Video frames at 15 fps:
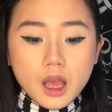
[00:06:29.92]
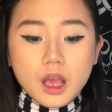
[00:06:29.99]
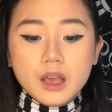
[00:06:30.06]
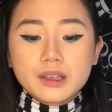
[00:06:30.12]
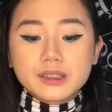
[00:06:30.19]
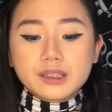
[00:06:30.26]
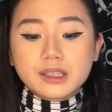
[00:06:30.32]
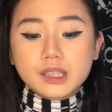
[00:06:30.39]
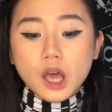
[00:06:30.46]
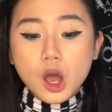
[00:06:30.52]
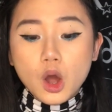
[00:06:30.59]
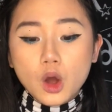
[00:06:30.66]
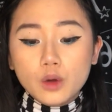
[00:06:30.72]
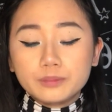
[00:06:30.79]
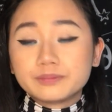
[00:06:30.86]

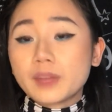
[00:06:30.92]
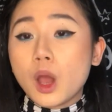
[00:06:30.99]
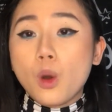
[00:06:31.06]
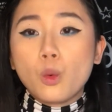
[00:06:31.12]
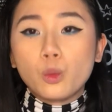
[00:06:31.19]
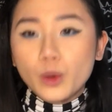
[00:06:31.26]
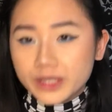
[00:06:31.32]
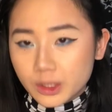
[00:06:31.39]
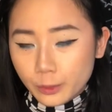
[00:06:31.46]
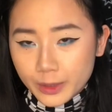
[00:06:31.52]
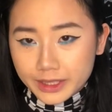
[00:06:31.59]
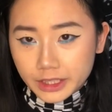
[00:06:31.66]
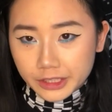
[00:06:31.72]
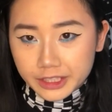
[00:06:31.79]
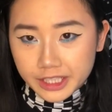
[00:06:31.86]
So, what did we
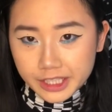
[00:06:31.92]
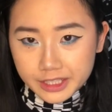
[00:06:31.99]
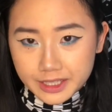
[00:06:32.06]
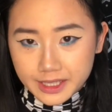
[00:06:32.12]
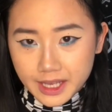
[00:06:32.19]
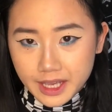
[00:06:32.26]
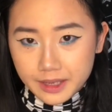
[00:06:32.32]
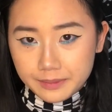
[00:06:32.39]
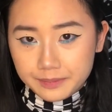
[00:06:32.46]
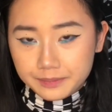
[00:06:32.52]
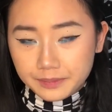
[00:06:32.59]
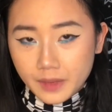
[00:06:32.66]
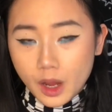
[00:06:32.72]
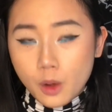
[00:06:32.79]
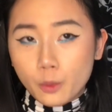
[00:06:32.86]
learn here today?
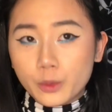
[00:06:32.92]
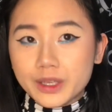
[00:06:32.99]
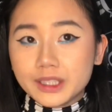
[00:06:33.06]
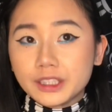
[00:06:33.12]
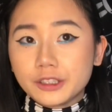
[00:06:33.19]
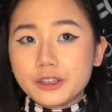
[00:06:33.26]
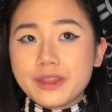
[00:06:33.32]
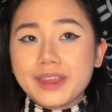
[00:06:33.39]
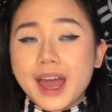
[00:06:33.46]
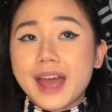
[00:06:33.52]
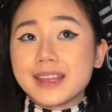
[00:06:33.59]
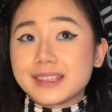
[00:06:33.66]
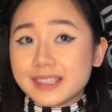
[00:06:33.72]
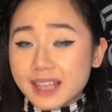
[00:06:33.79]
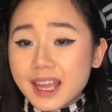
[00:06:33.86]
We learned
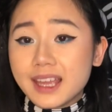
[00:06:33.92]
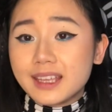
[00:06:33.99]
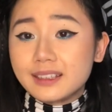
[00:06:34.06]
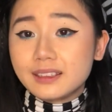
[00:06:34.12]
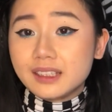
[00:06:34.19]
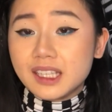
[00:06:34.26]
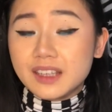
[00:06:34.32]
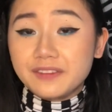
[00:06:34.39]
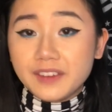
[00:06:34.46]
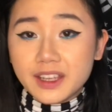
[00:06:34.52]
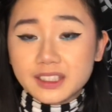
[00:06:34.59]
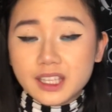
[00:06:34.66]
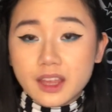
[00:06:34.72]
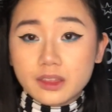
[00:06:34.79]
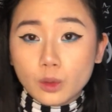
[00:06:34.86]
that Zayn
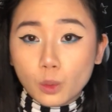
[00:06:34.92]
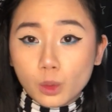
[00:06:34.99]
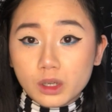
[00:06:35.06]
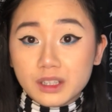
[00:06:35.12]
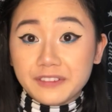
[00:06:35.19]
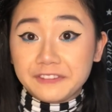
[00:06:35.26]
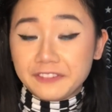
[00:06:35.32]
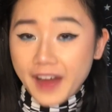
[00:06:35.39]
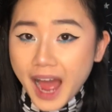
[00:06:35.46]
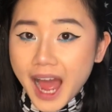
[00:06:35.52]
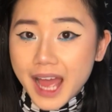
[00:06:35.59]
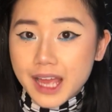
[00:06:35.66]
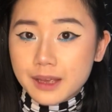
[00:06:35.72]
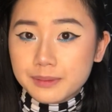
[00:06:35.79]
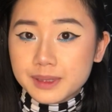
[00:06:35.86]
invented the word
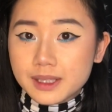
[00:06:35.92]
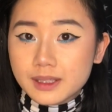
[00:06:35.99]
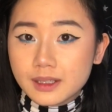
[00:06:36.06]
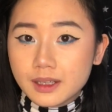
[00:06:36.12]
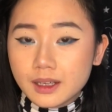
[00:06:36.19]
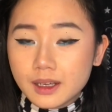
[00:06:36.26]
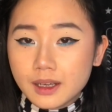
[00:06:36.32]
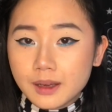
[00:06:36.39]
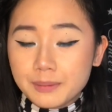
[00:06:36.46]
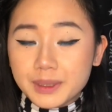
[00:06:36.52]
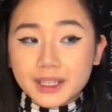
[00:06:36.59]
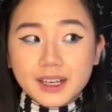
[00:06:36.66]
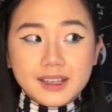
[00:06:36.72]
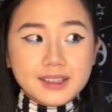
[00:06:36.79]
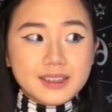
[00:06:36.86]
vibes
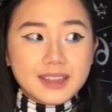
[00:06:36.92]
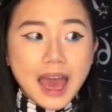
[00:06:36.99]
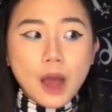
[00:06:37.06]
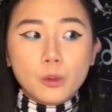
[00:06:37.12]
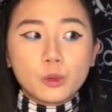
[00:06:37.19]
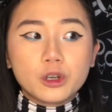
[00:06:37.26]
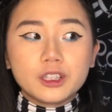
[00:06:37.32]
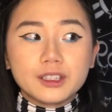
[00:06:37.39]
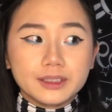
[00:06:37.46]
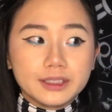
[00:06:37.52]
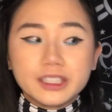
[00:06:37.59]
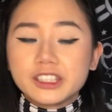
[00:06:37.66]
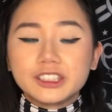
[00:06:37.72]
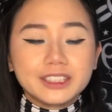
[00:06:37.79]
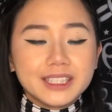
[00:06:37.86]
because that word
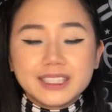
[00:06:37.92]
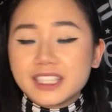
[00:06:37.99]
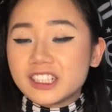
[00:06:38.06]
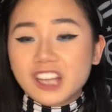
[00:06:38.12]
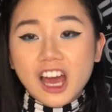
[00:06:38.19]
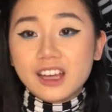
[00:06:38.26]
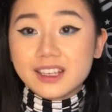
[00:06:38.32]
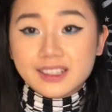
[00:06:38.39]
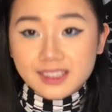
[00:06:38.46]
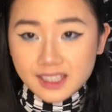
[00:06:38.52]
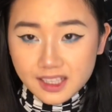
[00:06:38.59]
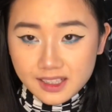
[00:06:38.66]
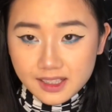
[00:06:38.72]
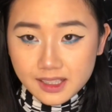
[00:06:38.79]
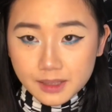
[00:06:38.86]
literally did not
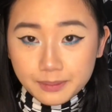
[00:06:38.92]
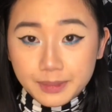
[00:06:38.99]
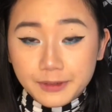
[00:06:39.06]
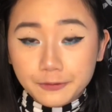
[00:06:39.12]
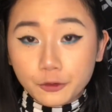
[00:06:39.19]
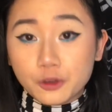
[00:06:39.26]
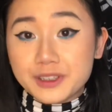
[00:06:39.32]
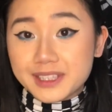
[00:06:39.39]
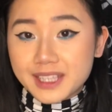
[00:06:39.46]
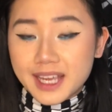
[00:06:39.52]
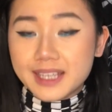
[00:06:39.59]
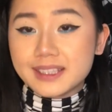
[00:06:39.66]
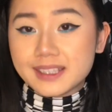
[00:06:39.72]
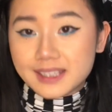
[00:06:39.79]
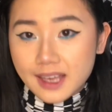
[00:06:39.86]
exist before
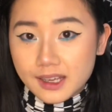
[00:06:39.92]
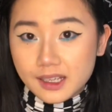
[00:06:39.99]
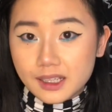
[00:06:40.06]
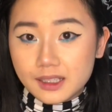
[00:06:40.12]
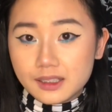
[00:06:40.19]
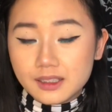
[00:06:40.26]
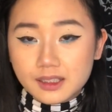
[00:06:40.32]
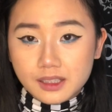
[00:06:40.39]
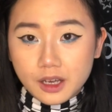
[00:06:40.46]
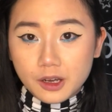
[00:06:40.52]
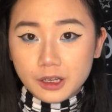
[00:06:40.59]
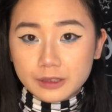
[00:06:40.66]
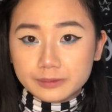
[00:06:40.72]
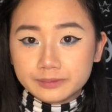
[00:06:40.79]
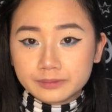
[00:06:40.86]
Zayn said it,
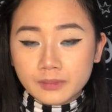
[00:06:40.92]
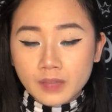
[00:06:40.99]
so